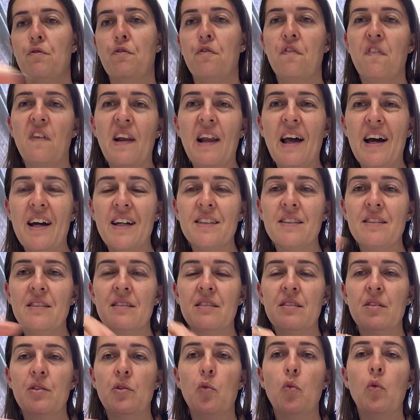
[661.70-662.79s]

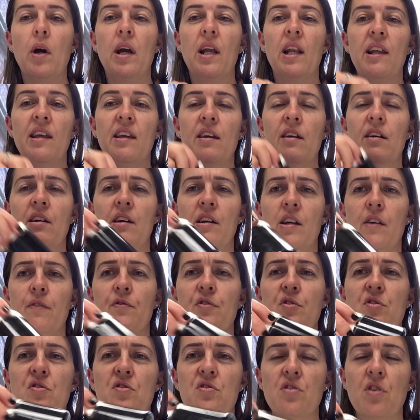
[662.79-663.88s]
flat, while here I have
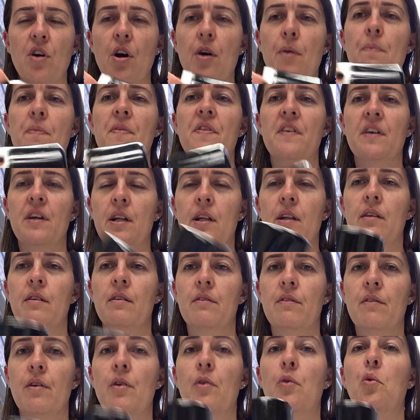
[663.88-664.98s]
something
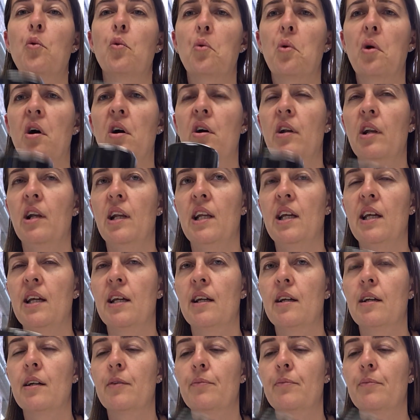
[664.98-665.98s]
rolling.